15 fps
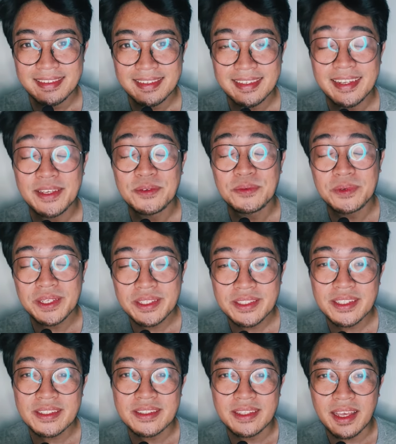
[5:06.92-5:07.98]
In a
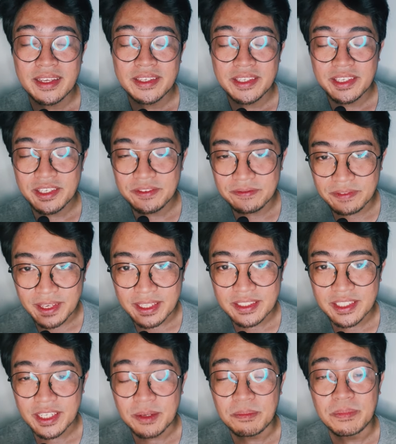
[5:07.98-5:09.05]
recent Nike
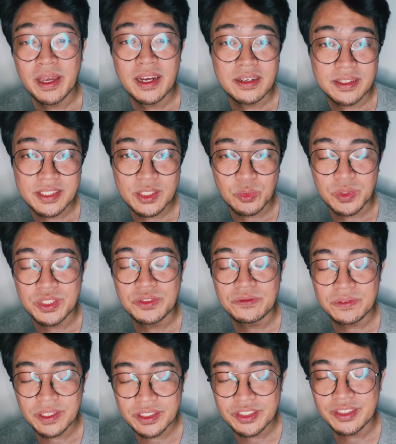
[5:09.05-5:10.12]
event in Paris which
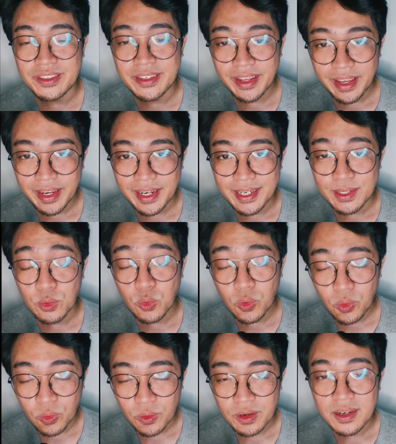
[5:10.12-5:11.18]
featured Air
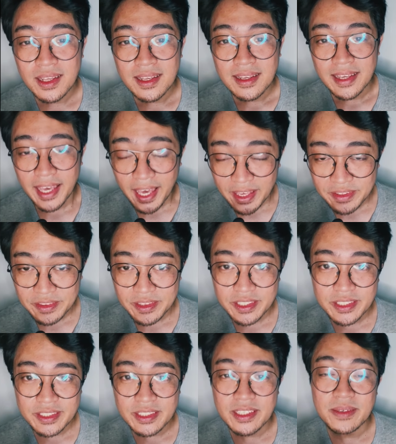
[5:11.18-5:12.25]
or
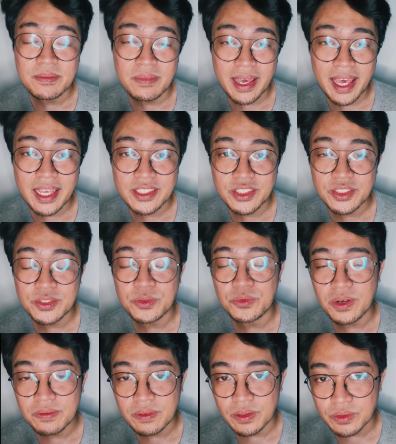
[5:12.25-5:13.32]
Athlete Imagined
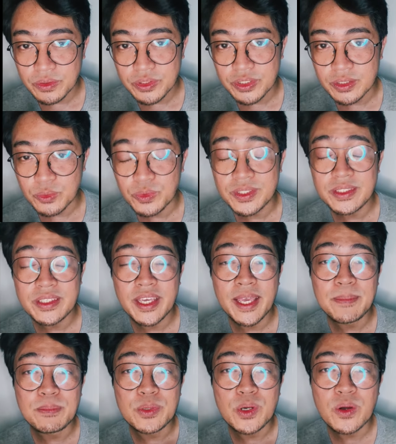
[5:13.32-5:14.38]
Revolution, we see
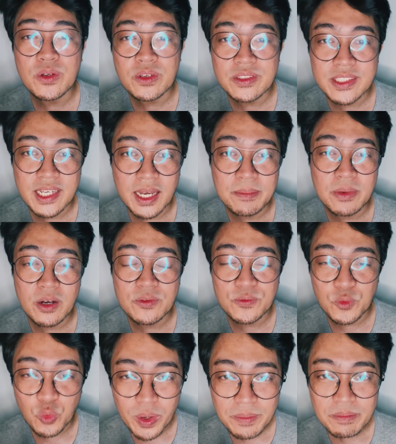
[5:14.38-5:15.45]
a prototype of
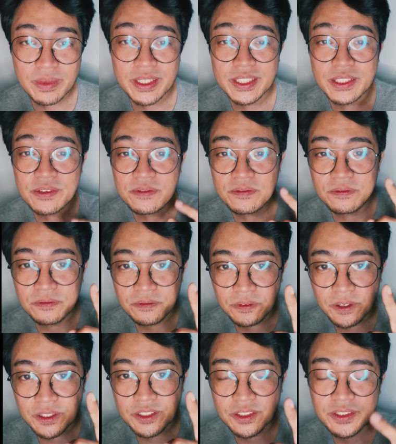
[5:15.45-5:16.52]
Wemby's
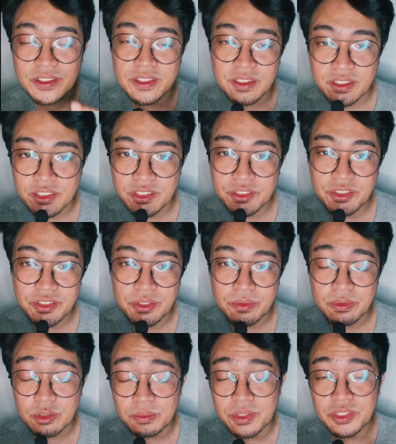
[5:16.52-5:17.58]
first signature shoe.
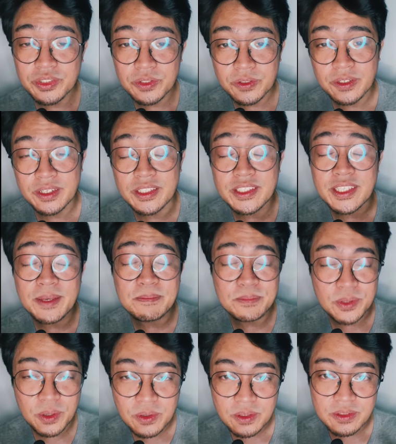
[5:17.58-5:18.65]
To be sure, it's a
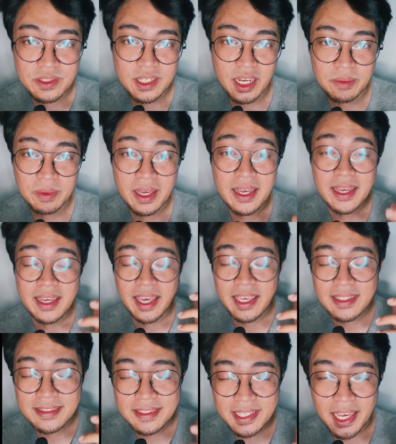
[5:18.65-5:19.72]
prototype,
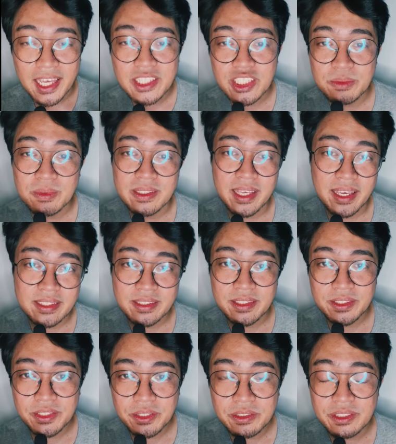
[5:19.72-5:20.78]
a tangible
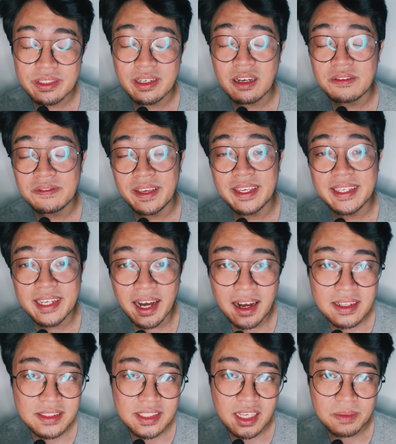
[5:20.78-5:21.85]
execution of a
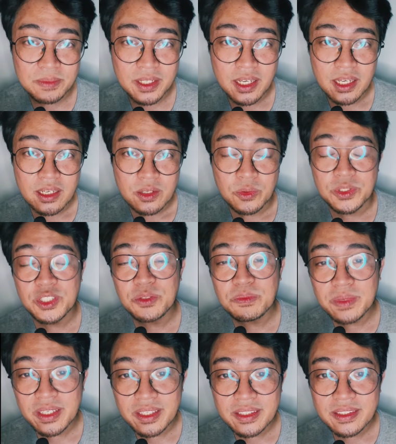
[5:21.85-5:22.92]
concept, which
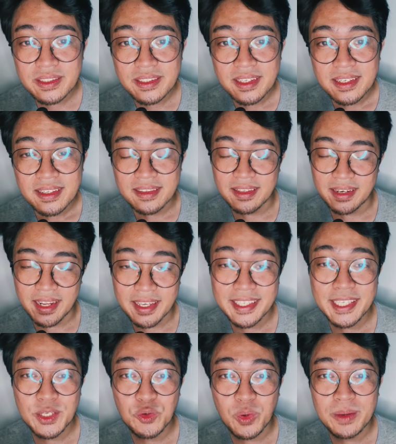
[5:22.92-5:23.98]
means the
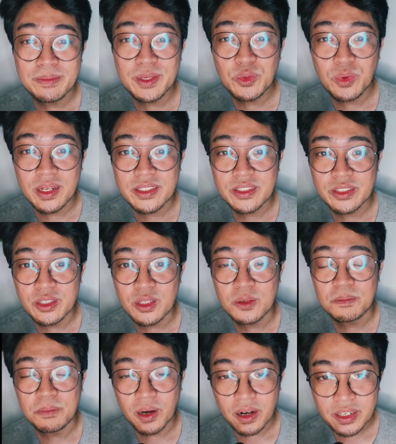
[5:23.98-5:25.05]
Nike Wemby 1 could
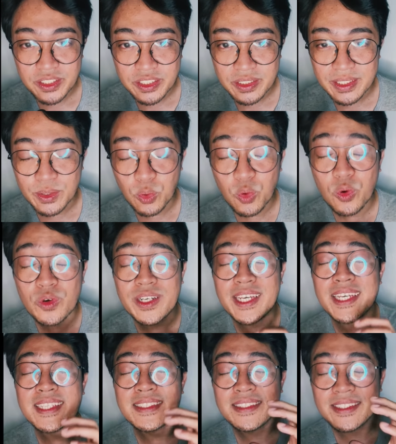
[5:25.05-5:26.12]
look partially or
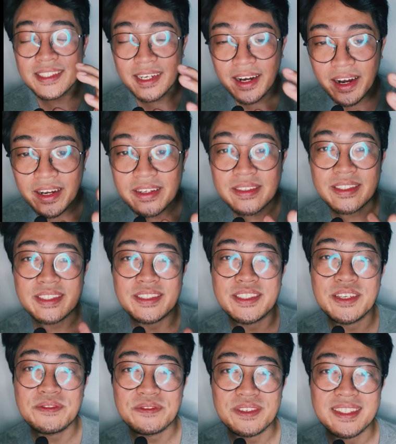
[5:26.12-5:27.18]
entirely
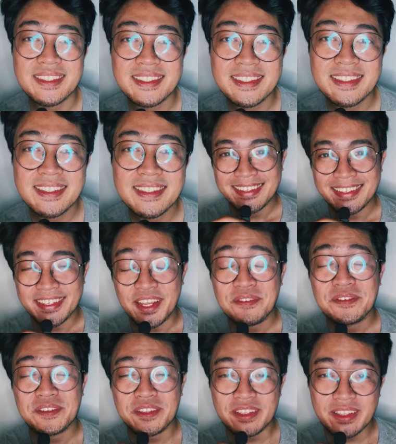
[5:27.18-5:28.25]
different.
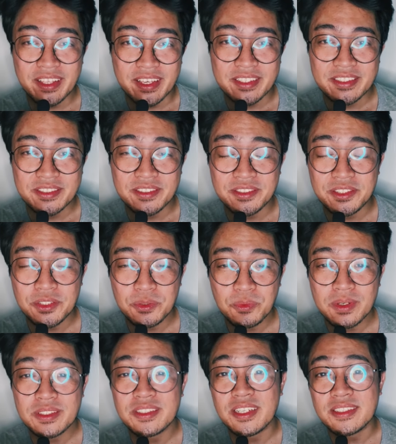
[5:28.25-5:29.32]
Nevertheless, the shoe
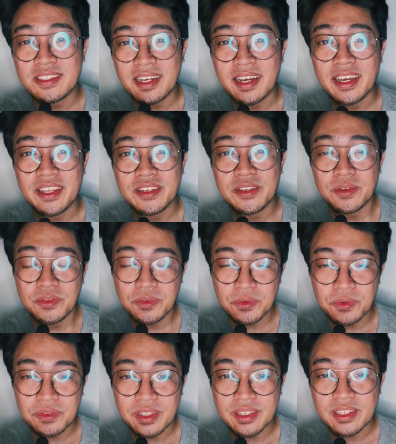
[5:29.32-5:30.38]
was designed
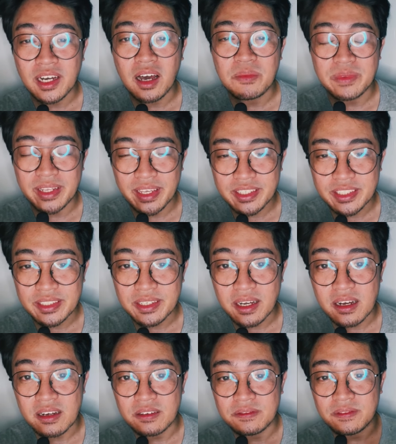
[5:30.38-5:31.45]
through the combination
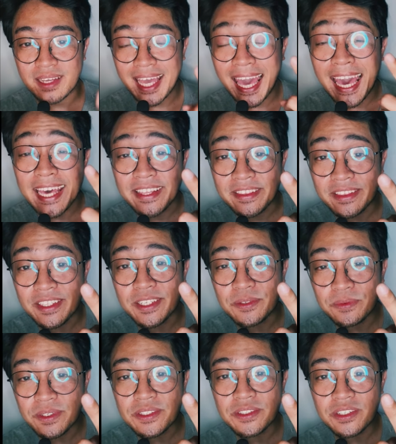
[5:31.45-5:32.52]
of athlete
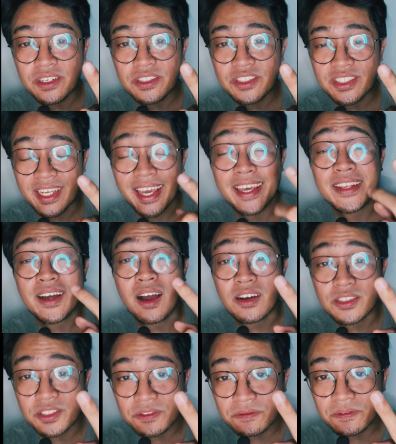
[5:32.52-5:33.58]
research and
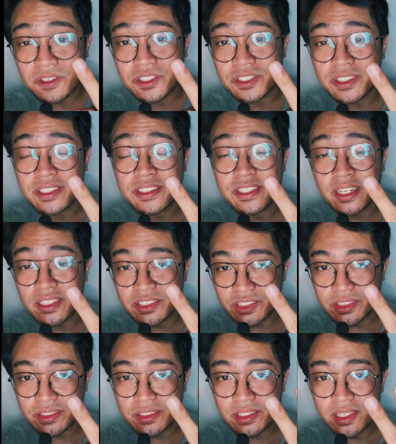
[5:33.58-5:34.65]
artificial
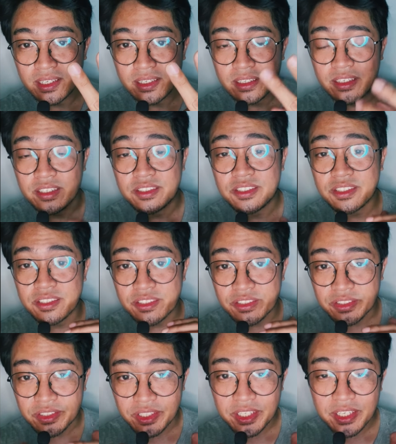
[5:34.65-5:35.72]
intelligence. It's
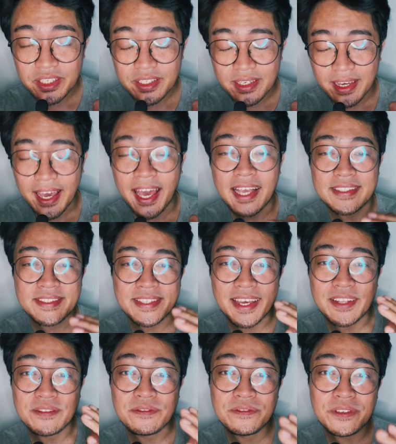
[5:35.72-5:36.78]
sleek, has
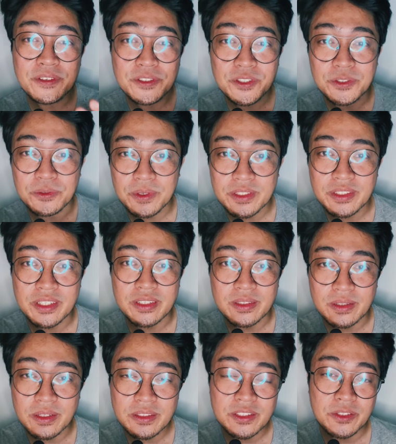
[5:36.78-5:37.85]
that futuristic
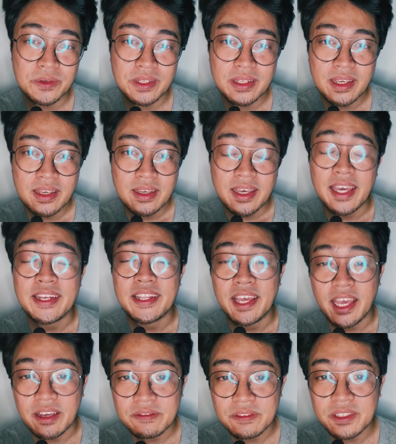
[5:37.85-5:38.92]
look to it, and
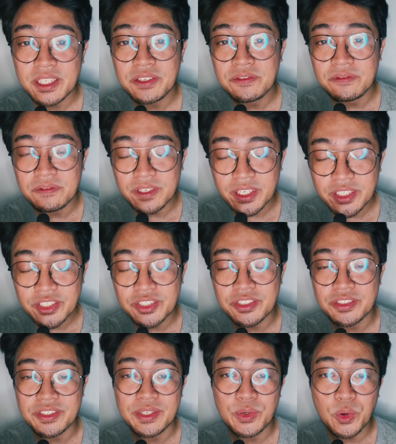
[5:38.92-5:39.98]
heavily
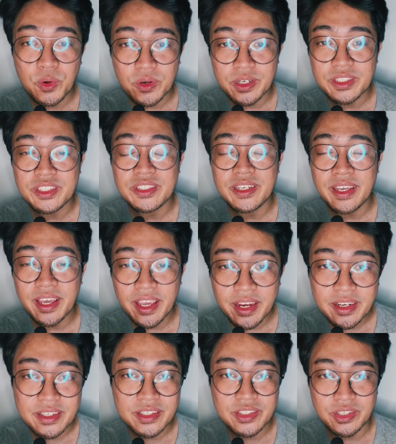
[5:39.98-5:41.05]
features the orange
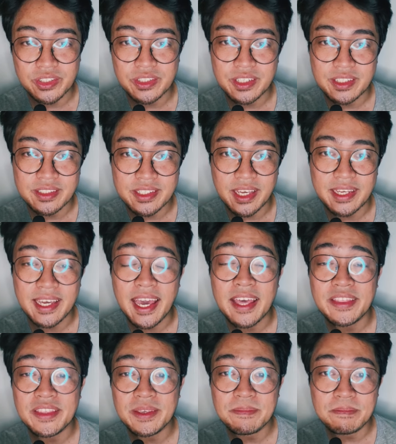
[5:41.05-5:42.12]
air cushioning tech
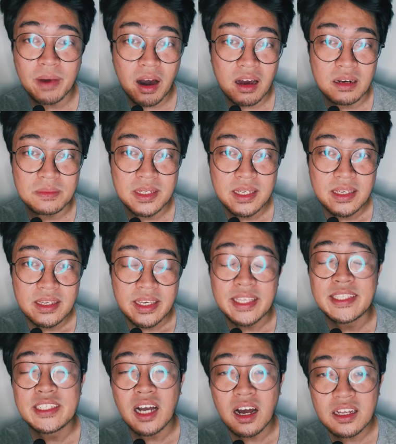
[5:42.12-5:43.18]
at the bottom
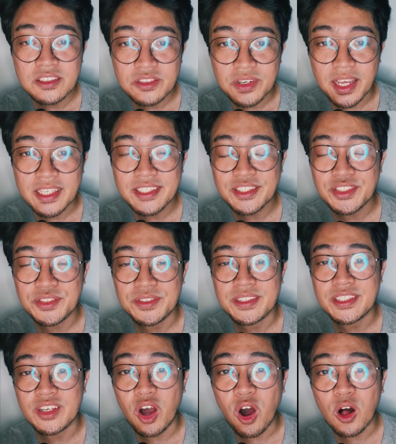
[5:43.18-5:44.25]
in contrast to
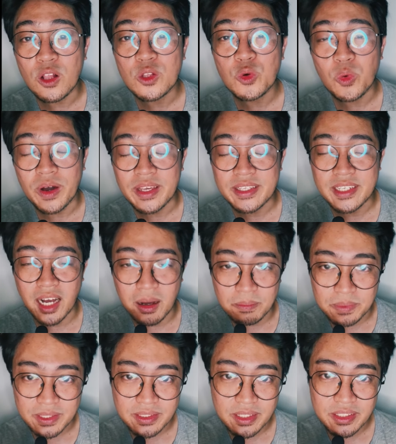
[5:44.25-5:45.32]
its all-white
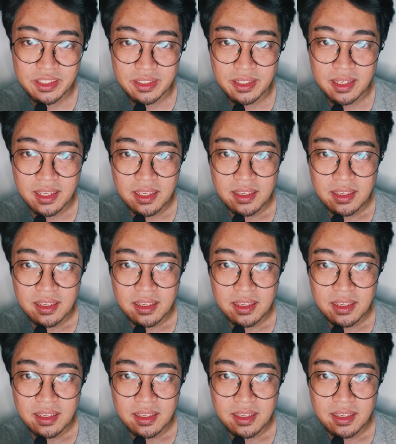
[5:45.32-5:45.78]
composition.